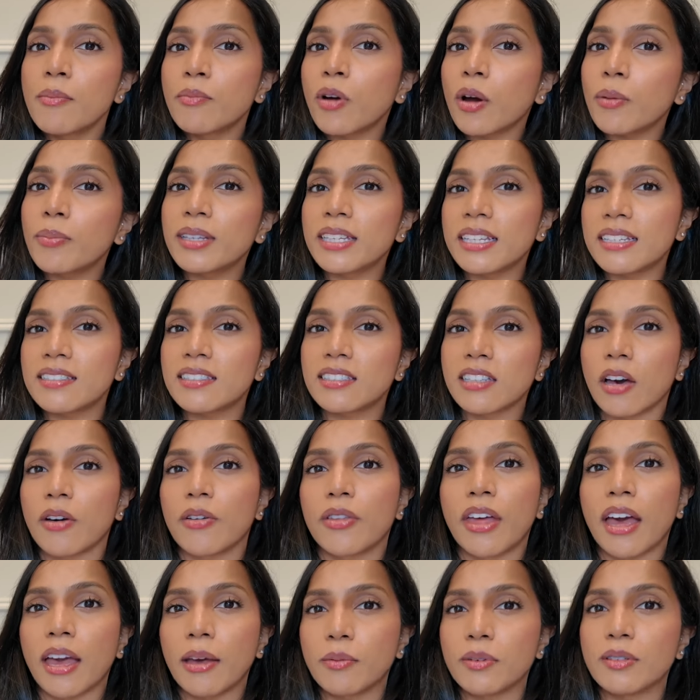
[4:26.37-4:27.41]
probably a style
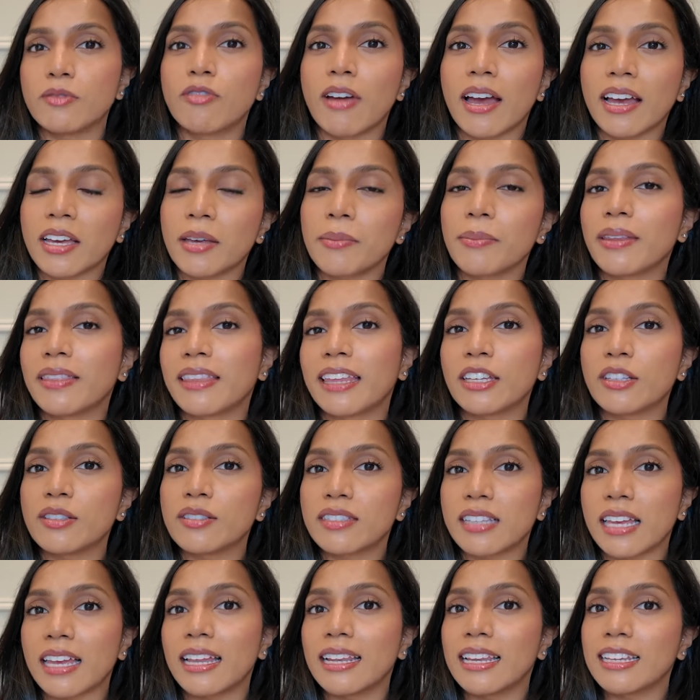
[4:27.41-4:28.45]
that I would recommend that you
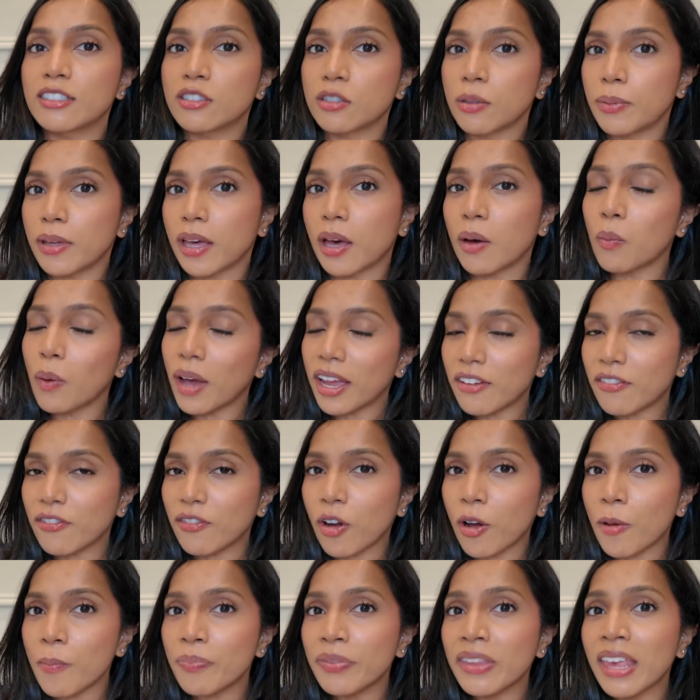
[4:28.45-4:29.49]
stay a little bit away
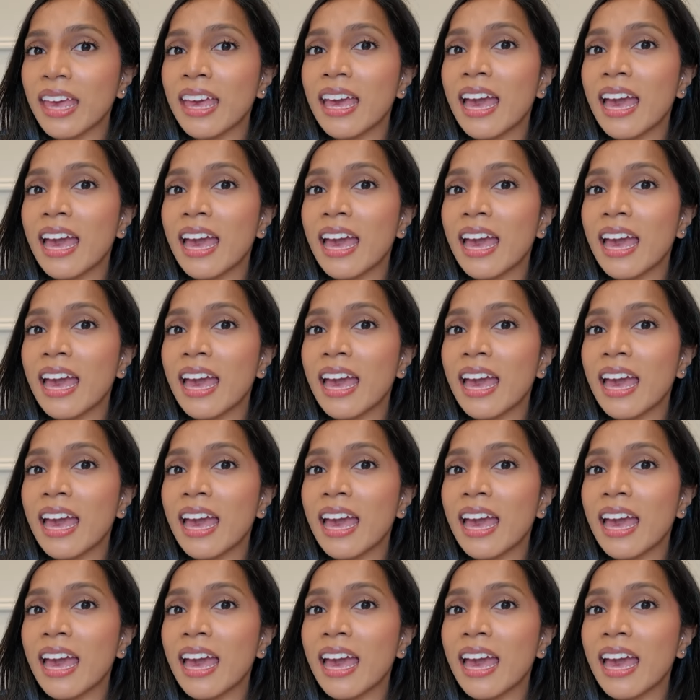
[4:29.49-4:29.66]
from.